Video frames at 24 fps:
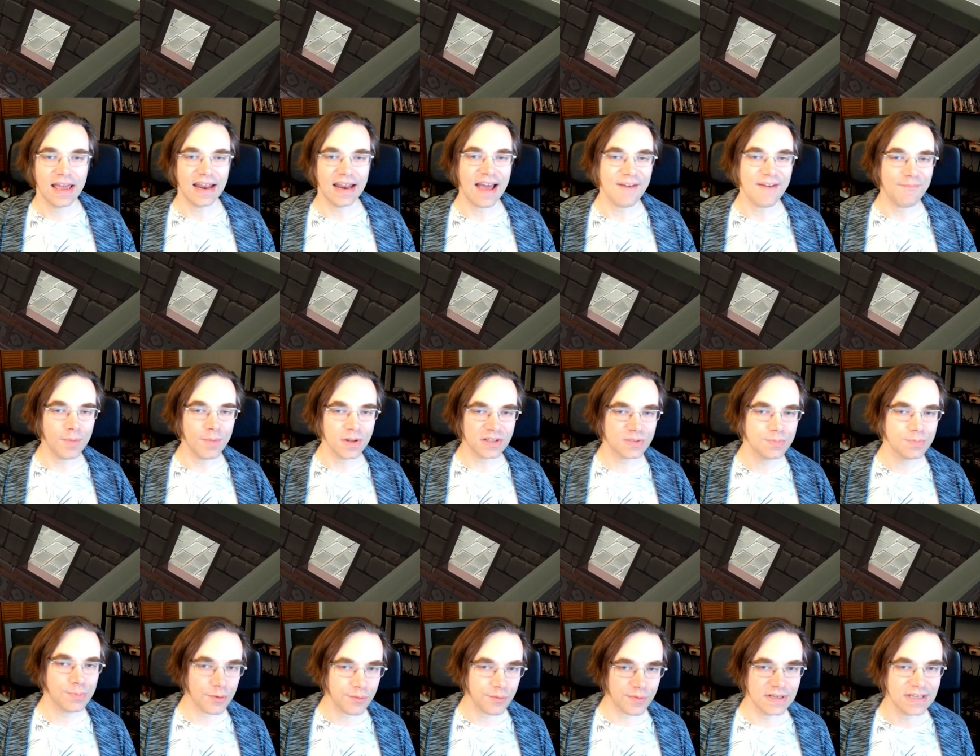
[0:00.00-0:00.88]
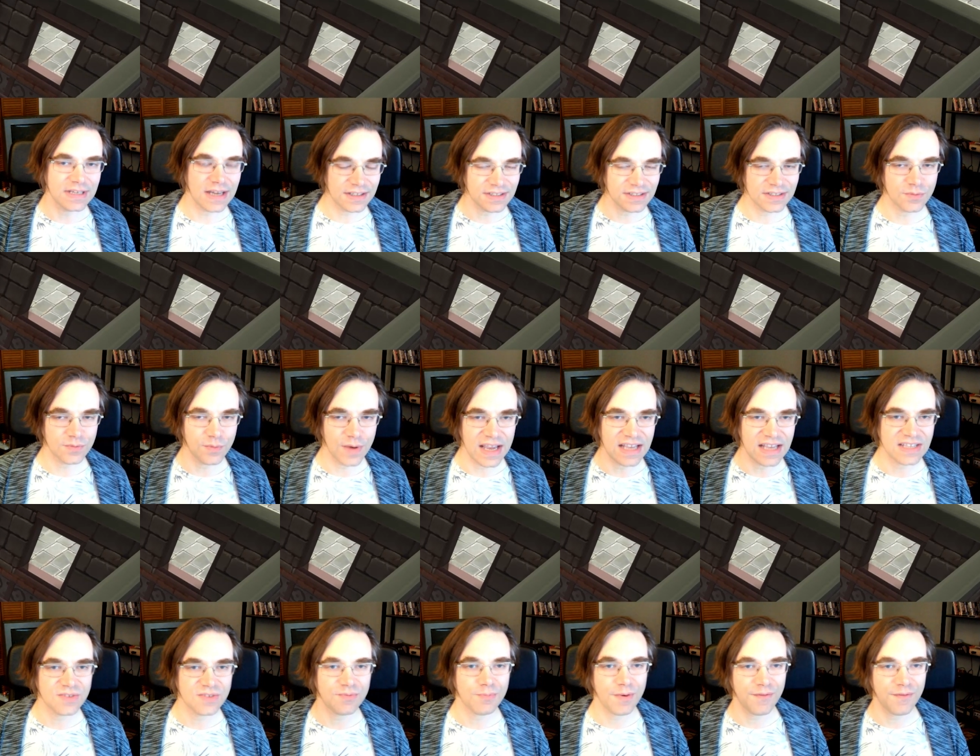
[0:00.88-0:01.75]
and have multiple redundant
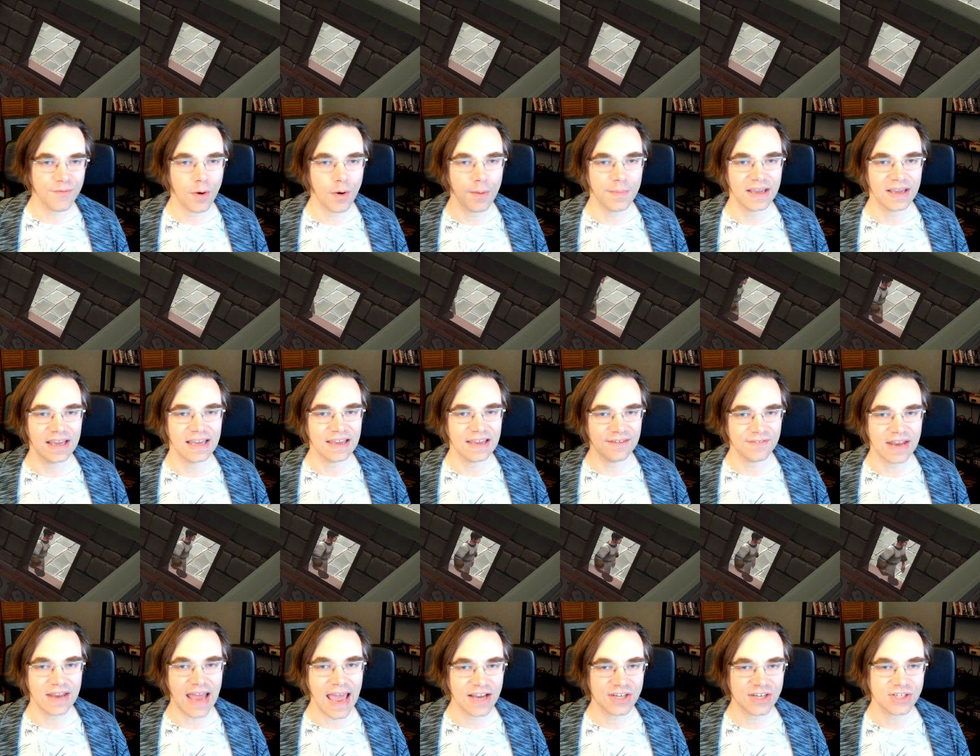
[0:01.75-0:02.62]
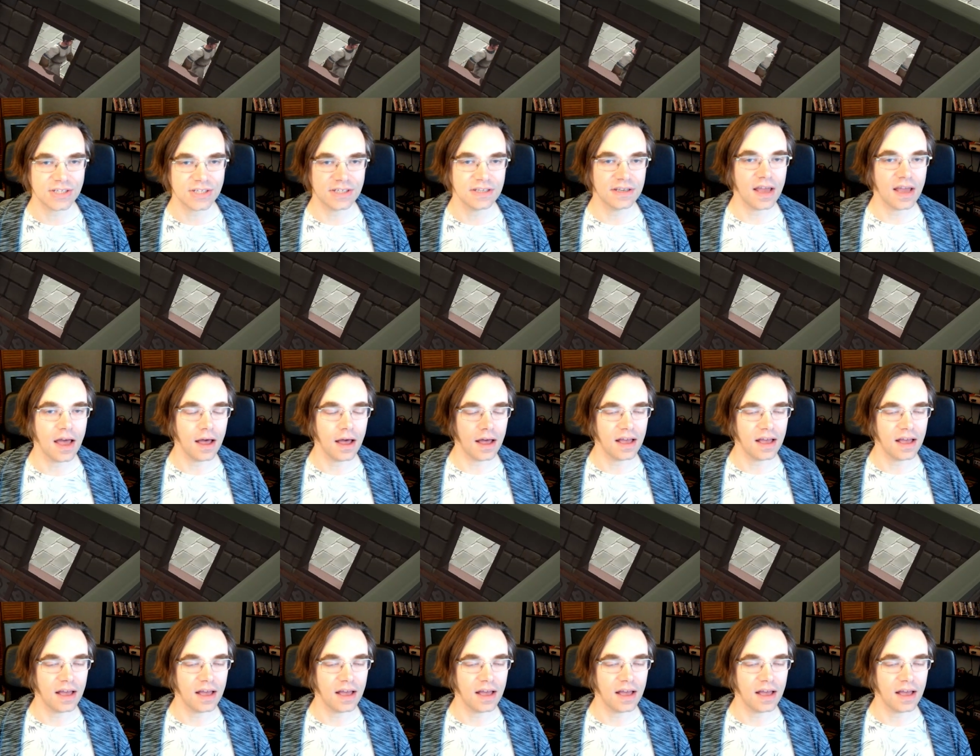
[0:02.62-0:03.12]
ways of performing a given action,